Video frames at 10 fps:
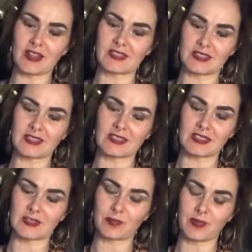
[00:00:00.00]

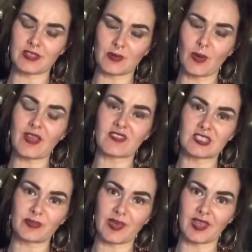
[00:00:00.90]
It's a way of
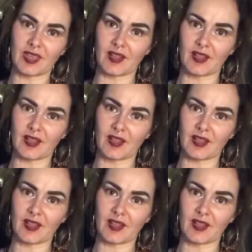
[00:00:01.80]
speaking.